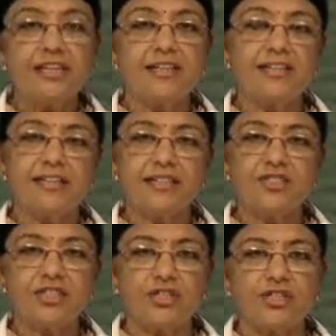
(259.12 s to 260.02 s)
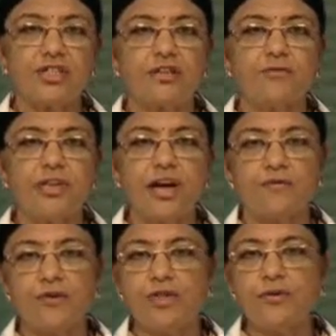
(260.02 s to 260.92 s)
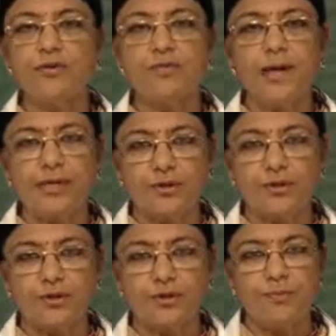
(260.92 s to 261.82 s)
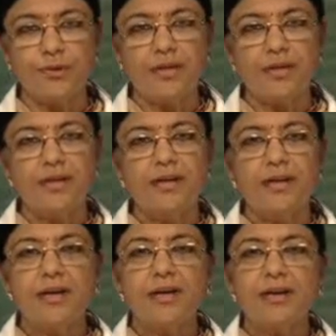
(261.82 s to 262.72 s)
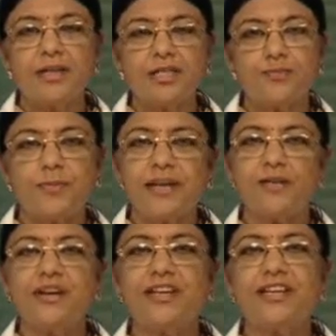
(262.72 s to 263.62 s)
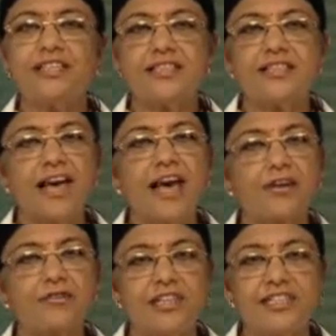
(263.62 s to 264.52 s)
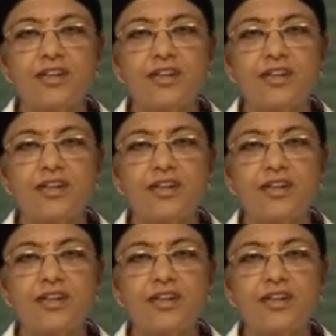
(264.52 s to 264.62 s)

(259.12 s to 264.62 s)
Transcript: detailed structure we have to use microscope. Spirogyra is an aquatic